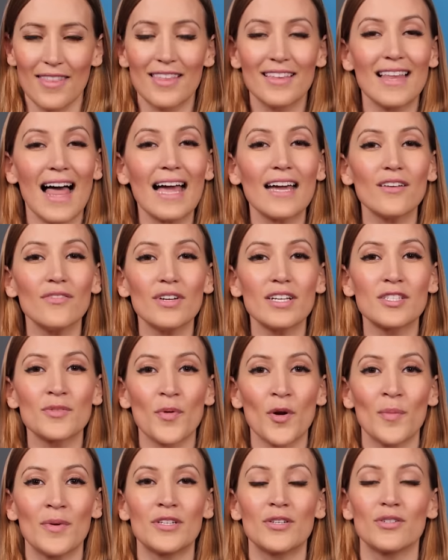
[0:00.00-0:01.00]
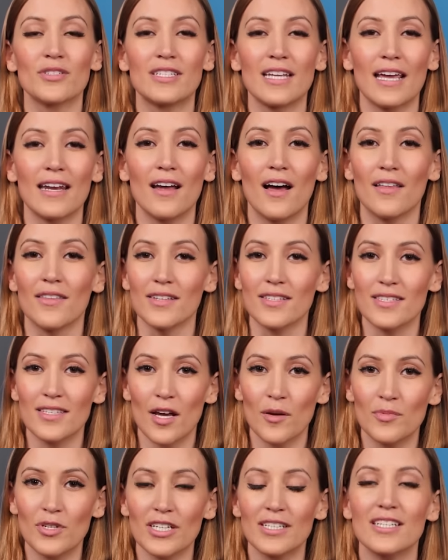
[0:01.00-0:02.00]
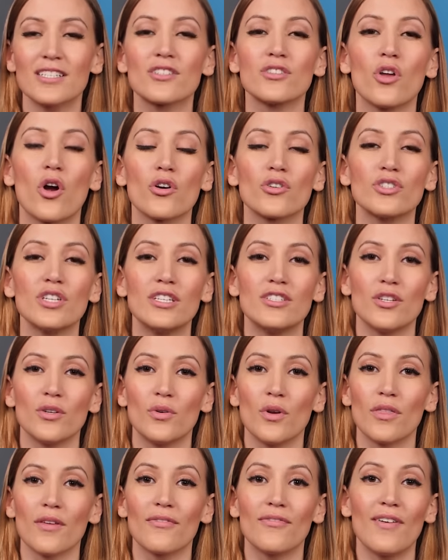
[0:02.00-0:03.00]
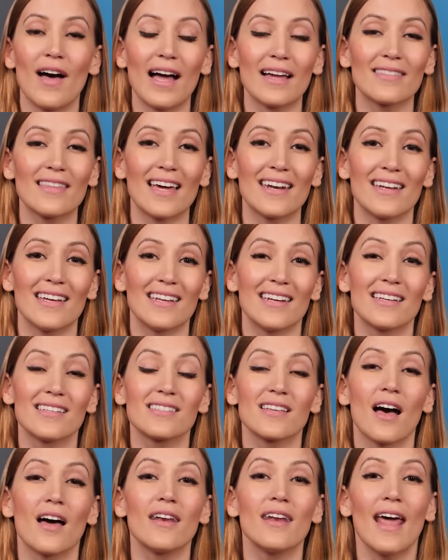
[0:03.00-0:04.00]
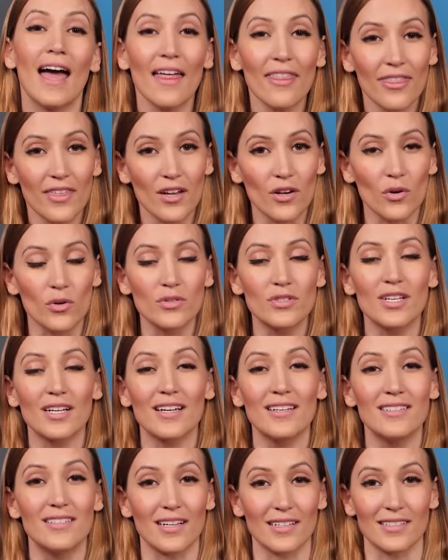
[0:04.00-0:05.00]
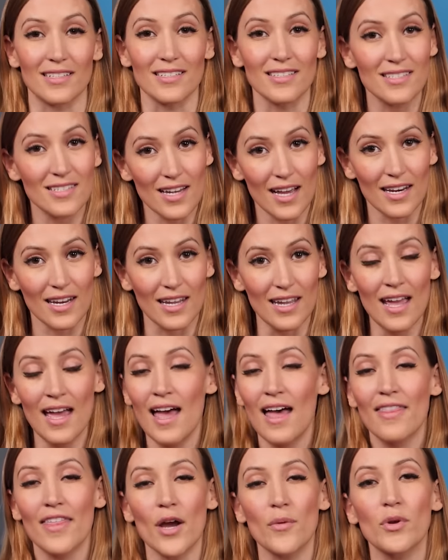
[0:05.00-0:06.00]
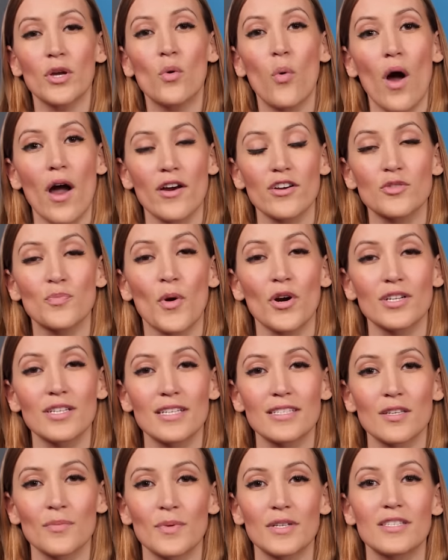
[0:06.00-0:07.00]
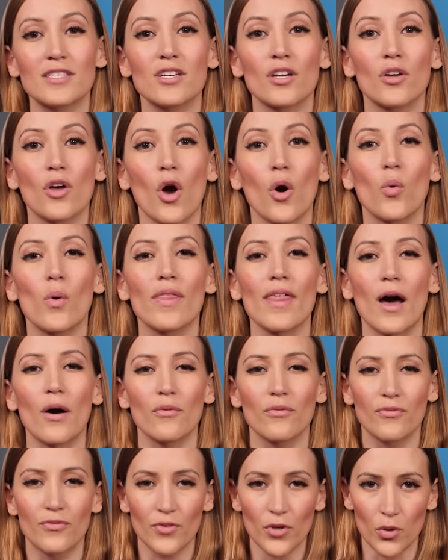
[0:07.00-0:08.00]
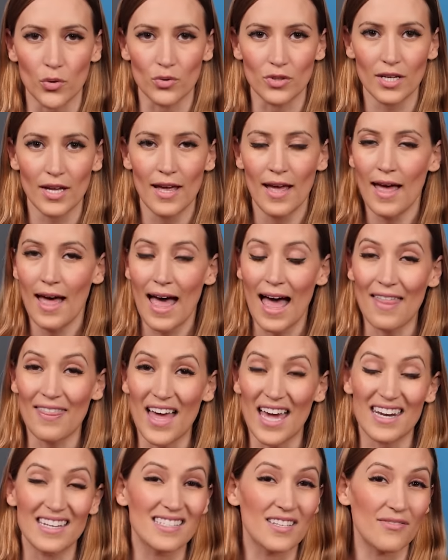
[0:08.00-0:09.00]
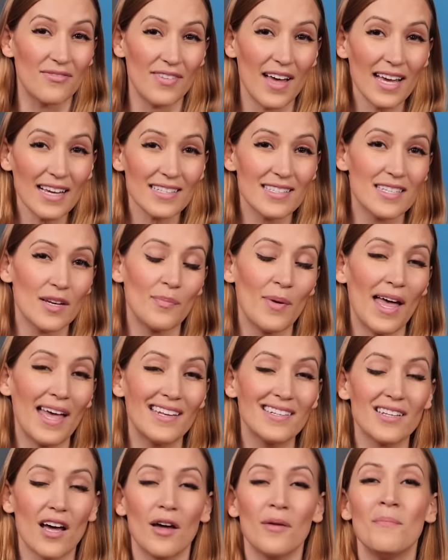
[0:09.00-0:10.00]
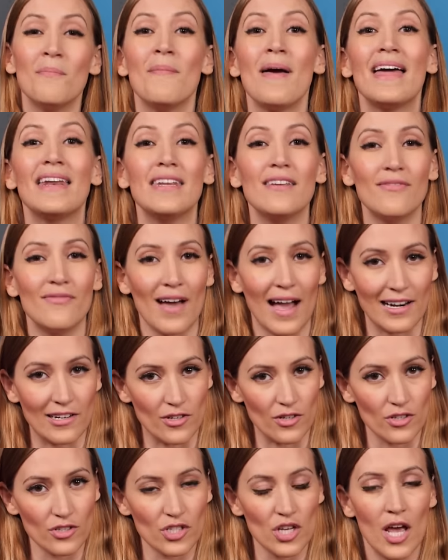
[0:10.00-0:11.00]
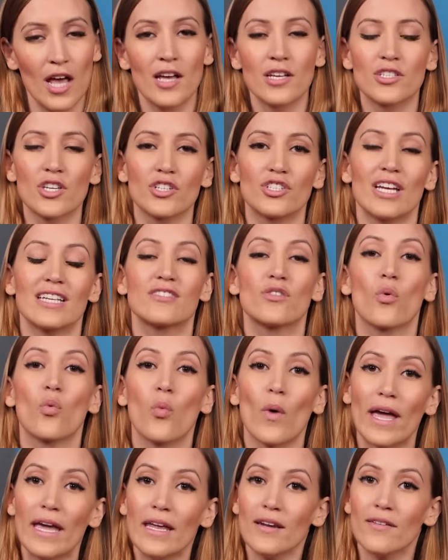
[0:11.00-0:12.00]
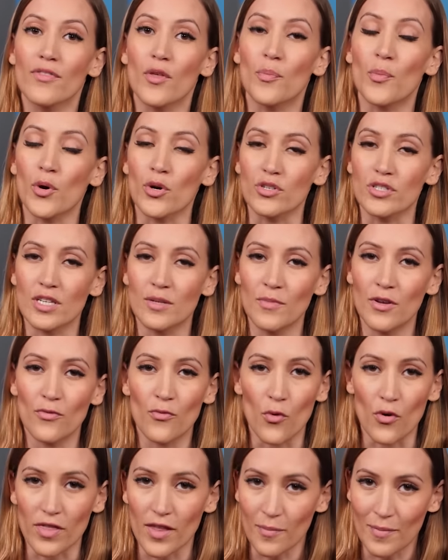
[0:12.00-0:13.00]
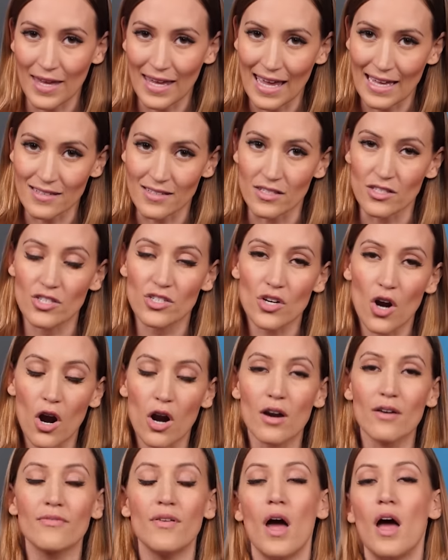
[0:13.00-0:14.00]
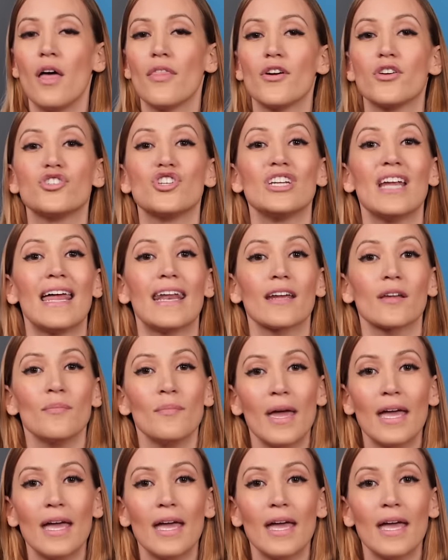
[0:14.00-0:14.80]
The lack of experimental data on the subject is largely due to the fact that it is unethical to conduct a study that requires participants to go without food, and that its effects depend on many factors, such as the weight of the person before they began to starve, their genetic